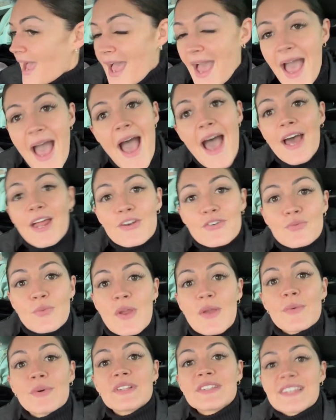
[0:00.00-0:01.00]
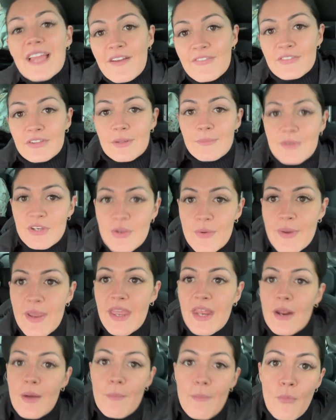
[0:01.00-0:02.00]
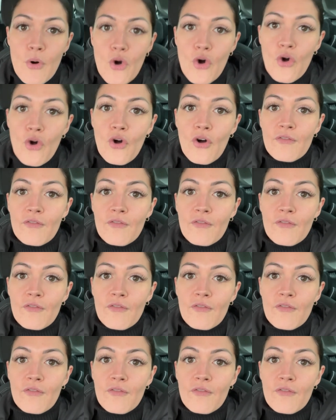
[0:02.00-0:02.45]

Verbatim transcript: And we will definitely be doing more